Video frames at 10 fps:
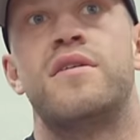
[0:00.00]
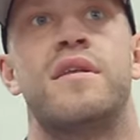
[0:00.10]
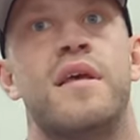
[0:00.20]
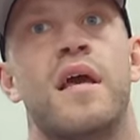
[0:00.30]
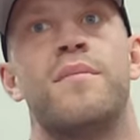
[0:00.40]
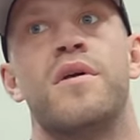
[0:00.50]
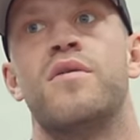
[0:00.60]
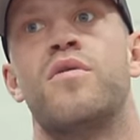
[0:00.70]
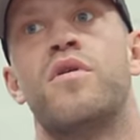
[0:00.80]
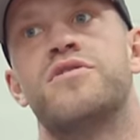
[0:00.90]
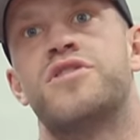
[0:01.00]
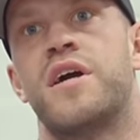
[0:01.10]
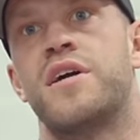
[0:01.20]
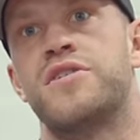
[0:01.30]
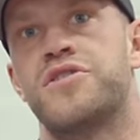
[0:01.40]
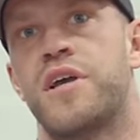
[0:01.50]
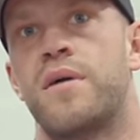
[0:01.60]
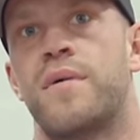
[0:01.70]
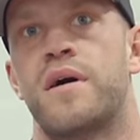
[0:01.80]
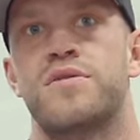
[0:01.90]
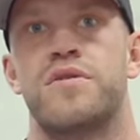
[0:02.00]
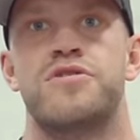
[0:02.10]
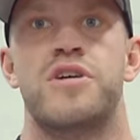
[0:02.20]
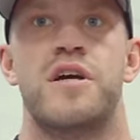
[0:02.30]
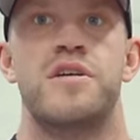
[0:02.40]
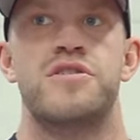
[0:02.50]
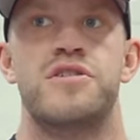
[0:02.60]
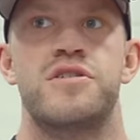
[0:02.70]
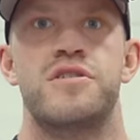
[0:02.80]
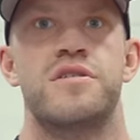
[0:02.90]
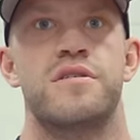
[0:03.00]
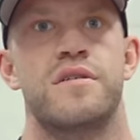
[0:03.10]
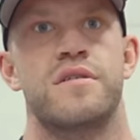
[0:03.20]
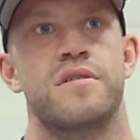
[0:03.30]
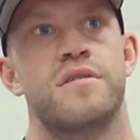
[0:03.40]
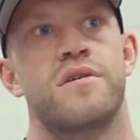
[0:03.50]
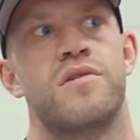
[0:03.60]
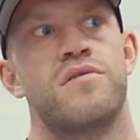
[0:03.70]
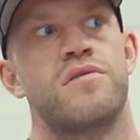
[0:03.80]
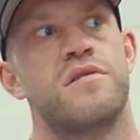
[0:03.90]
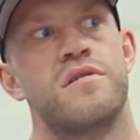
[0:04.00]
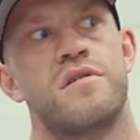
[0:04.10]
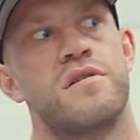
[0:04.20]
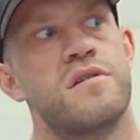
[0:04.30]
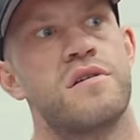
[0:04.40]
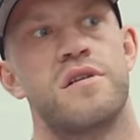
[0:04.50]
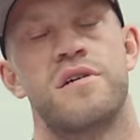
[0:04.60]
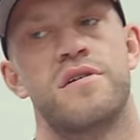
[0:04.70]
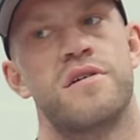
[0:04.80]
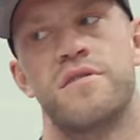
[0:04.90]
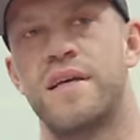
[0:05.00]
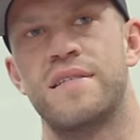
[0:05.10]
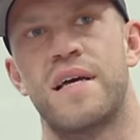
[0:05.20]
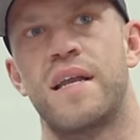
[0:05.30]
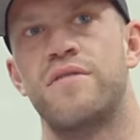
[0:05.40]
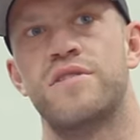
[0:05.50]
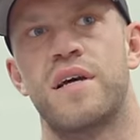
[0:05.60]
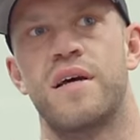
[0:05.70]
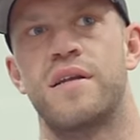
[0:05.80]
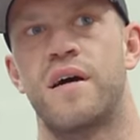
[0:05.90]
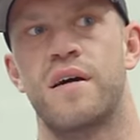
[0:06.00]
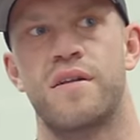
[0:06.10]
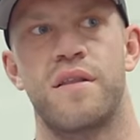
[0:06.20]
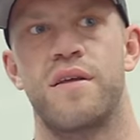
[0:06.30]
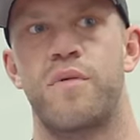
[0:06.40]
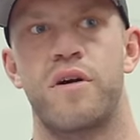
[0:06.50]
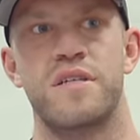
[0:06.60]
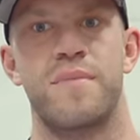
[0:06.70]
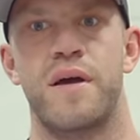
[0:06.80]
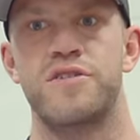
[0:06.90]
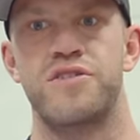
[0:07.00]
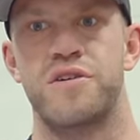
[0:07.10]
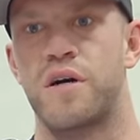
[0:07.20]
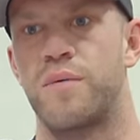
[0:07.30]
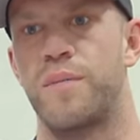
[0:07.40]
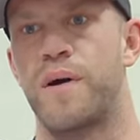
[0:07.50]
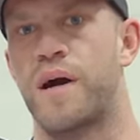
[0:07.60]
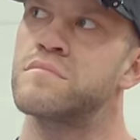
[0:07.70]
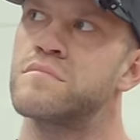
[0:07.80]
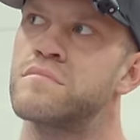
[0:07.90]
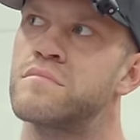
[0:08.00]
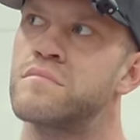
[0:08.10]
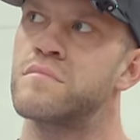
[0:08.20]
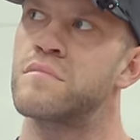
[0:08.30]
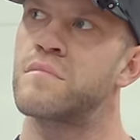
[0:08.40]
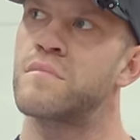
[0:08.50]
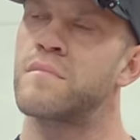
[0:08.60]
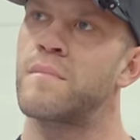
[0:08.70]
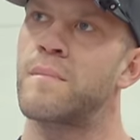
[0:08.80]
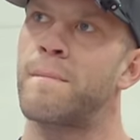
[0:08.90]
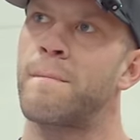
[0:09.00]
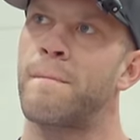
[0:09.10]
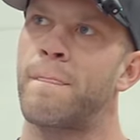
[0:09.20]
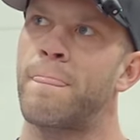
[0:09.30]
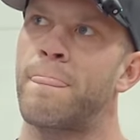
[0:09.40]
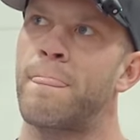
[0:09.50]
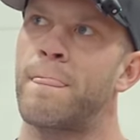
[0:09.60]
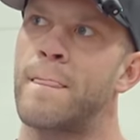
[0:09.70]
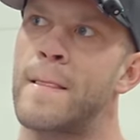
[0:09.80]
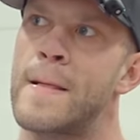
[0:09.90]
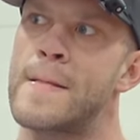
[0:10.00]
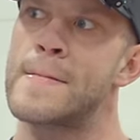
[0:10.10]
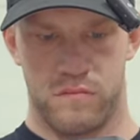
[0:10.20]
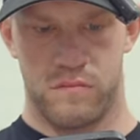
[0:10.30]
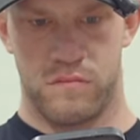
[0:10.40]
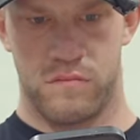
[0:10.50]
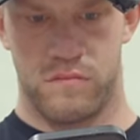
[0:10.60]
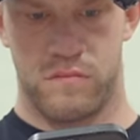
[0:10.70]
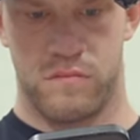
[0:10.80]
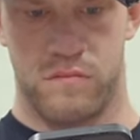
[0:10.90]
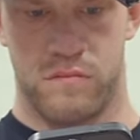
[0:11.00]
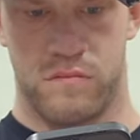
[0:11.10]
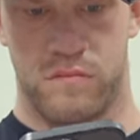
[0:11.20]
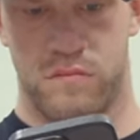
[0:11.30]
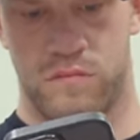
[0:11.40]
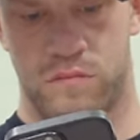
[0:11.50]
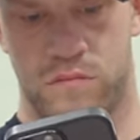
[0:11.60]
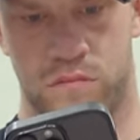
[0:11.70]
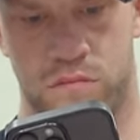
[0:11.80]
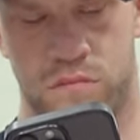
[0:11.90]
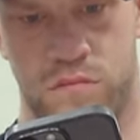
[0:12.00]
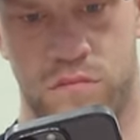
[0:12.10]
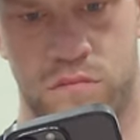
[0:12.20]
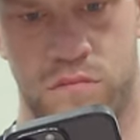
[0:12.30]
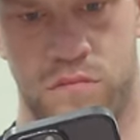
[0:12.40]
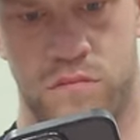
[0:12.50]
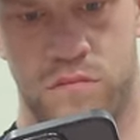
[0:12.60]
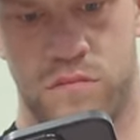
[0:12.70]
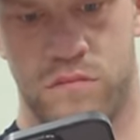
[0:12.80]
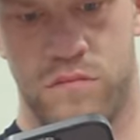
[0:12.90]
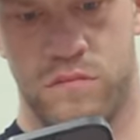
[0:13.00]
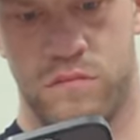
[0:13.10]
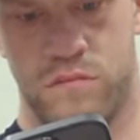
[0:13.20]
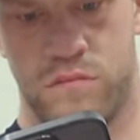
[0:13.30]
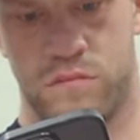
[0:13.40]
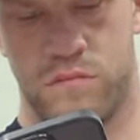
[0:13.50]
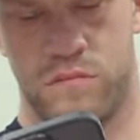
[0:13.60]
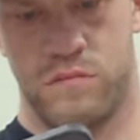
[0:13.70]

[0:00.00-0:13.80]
TMU oil change, the gearbox oil oh, change. Oh, geez. so this isn't just regular maintenance. No, no. He said he was going to talk to the parts manager and call me back. Um, he would need to call you tomorrow morning. Um, select all of the different part numbers.